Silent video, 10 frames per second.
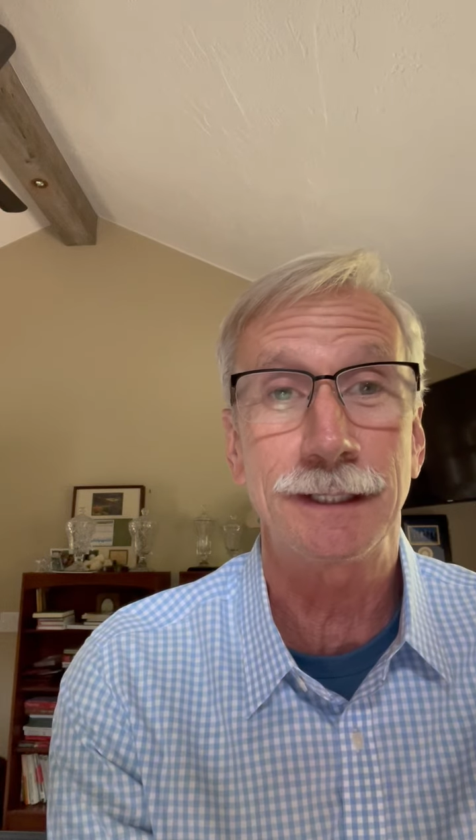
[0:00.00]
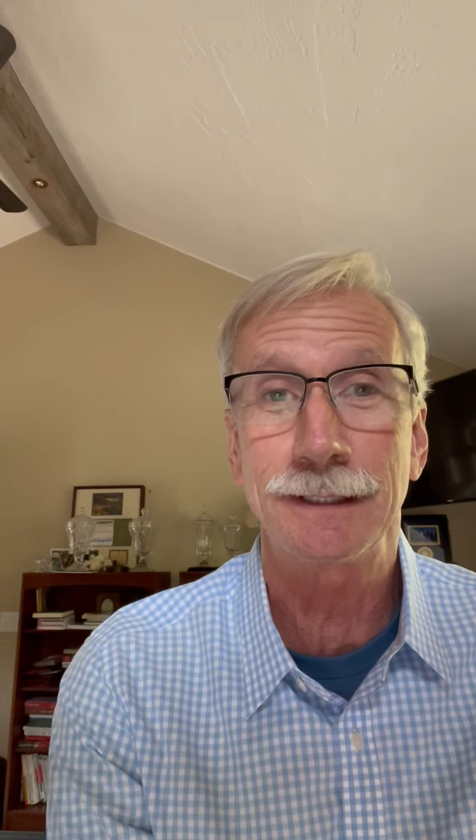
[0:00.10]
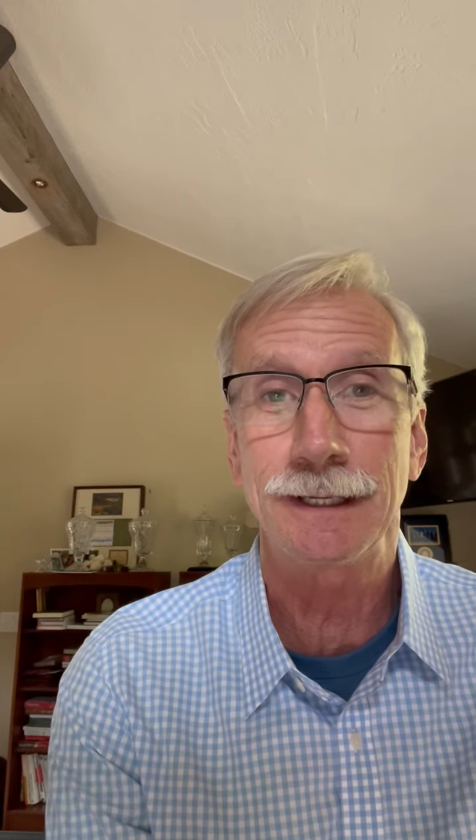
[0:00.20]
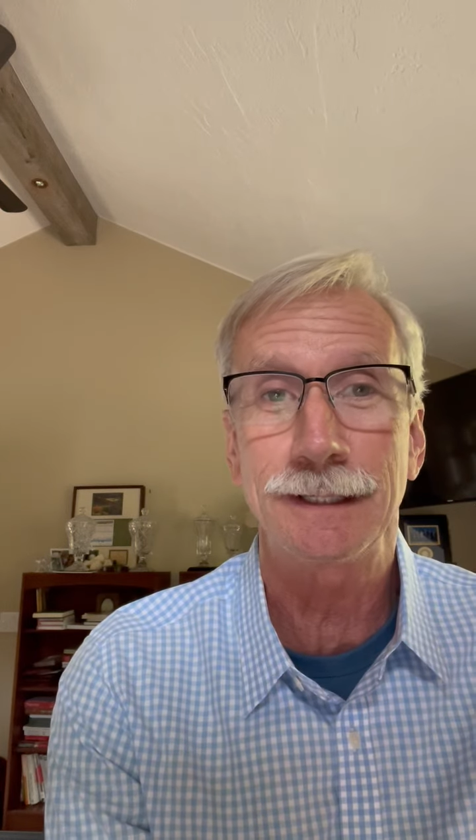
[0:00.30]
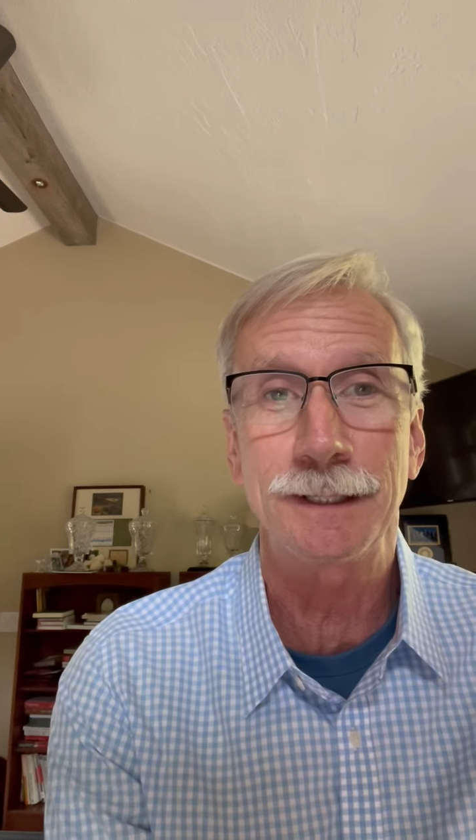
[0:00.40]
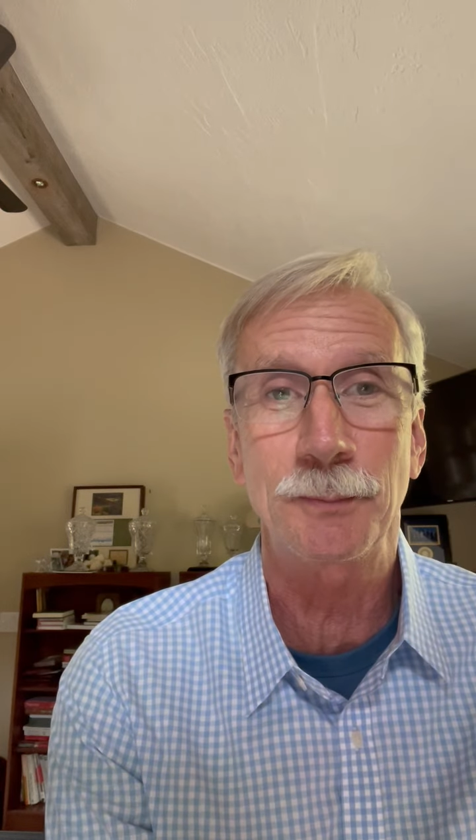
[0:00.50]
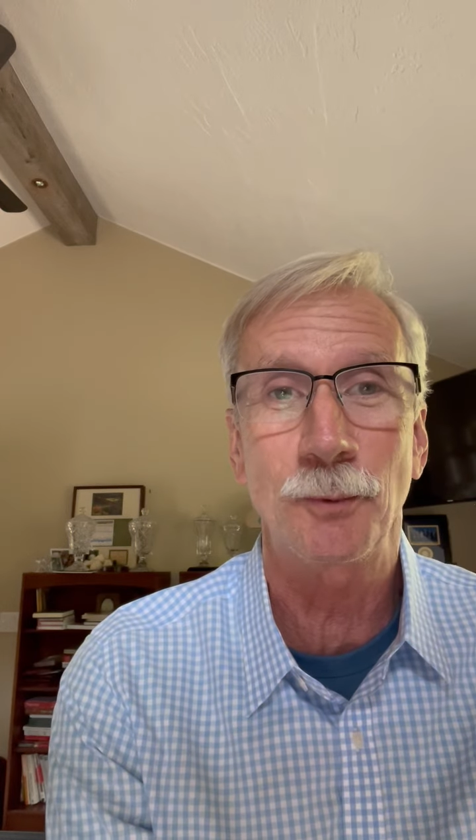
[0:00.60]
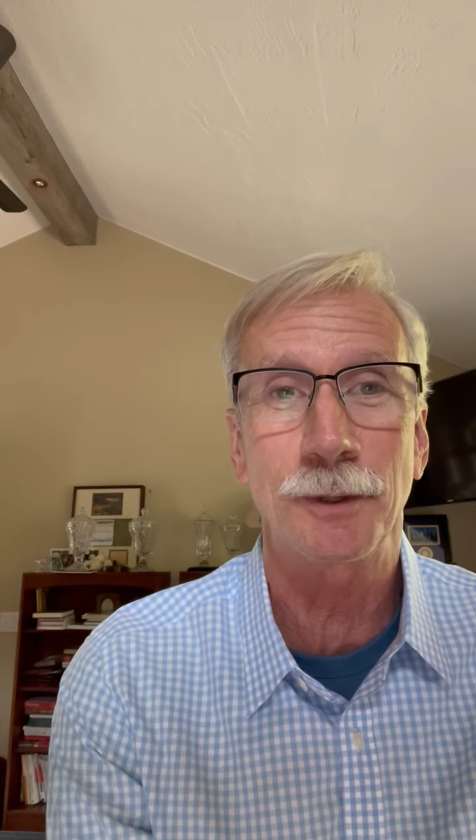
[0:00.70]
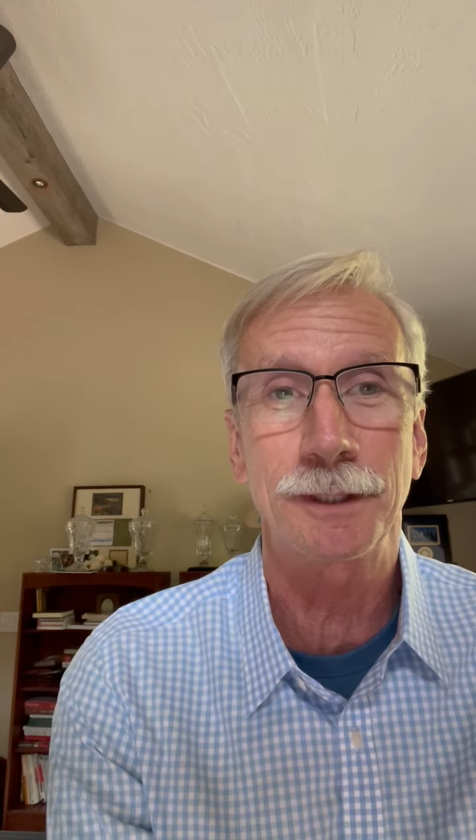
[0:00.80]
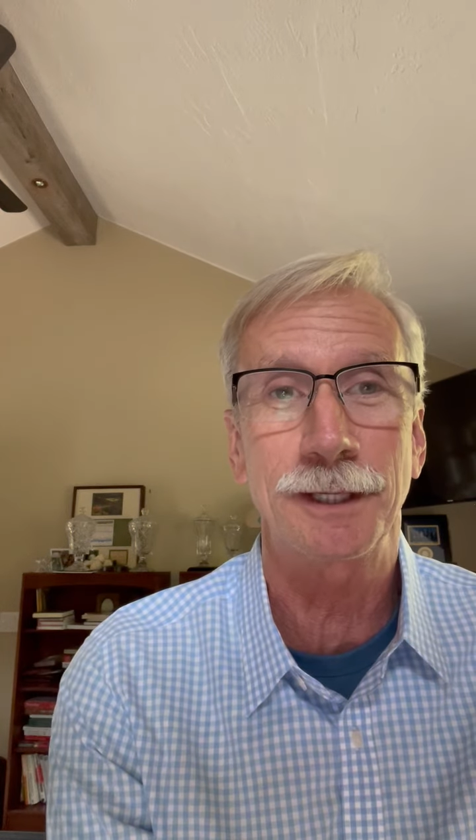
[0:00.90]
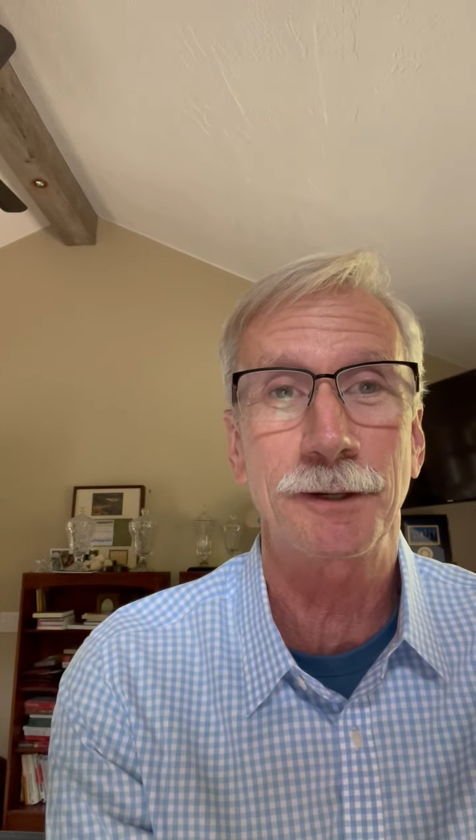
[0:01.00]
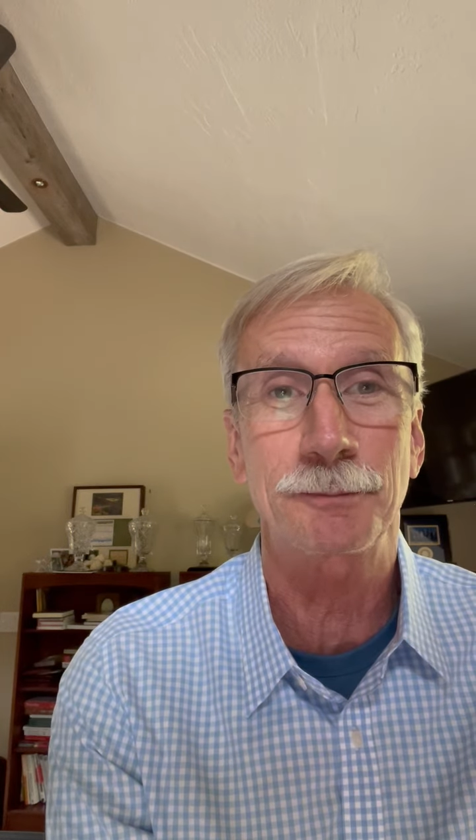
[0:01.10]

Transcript: and ended up working at